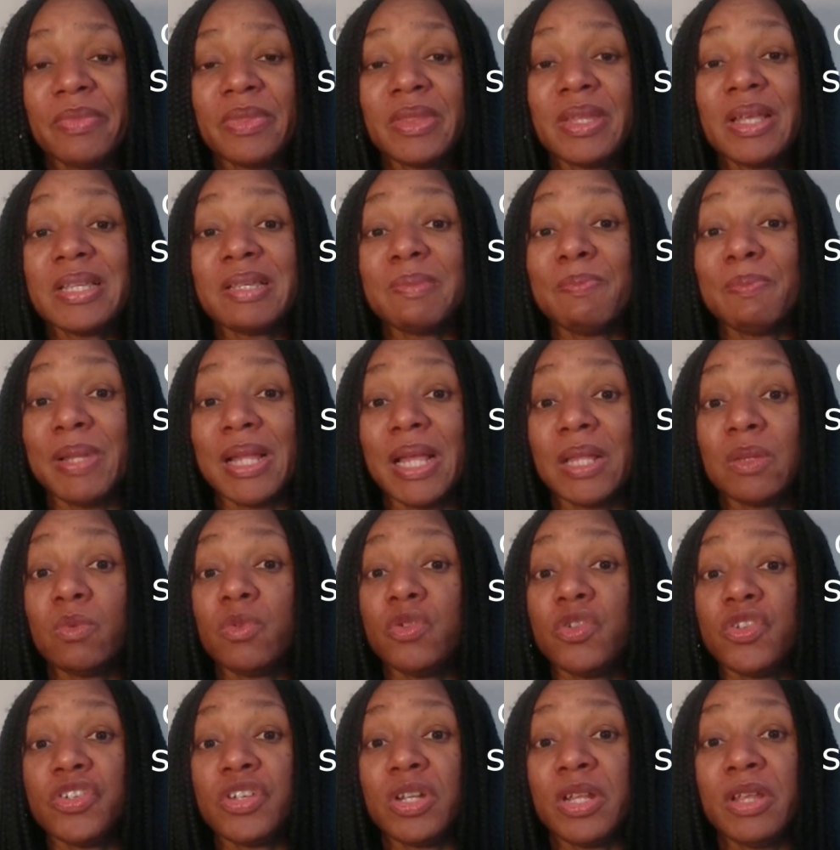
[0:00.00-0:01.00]
this plan
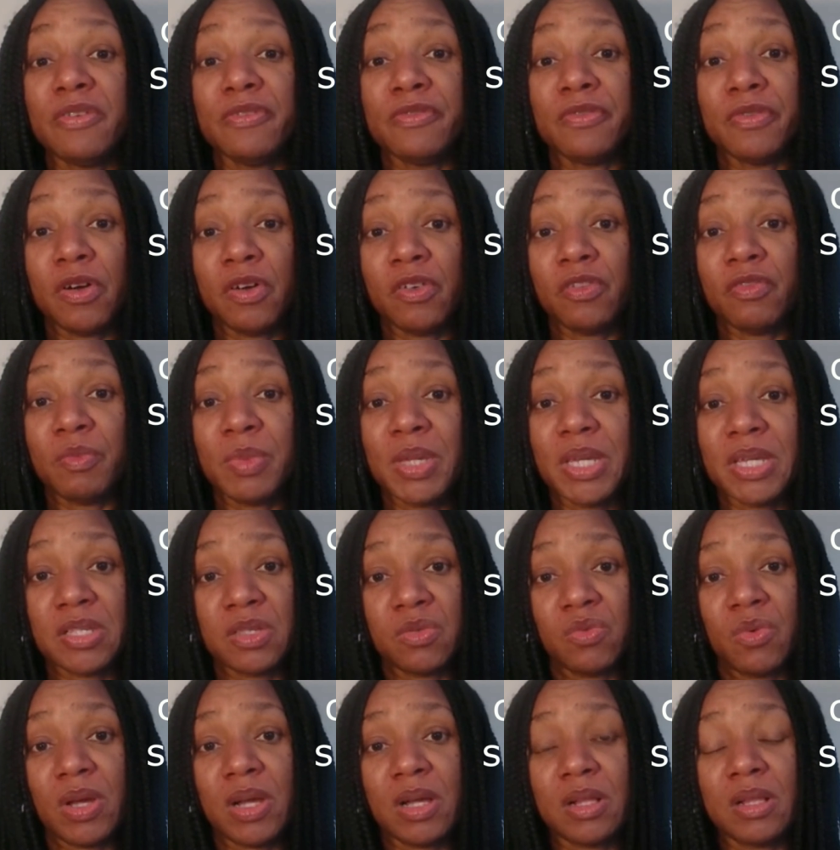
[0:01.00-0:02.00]
will usually involve me
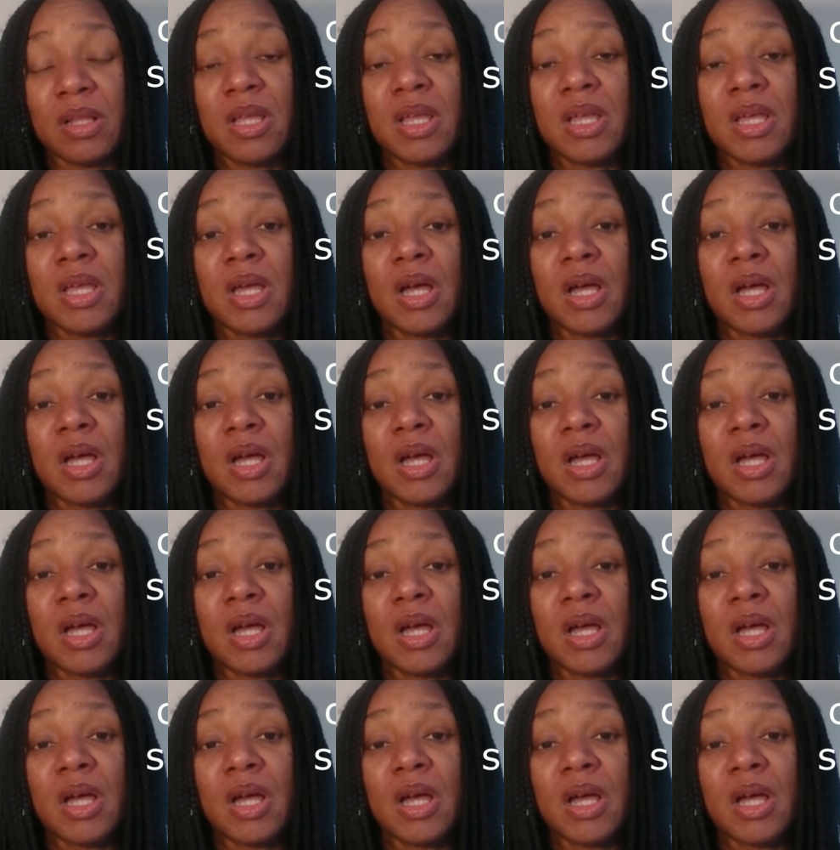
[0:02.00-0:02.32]
as well.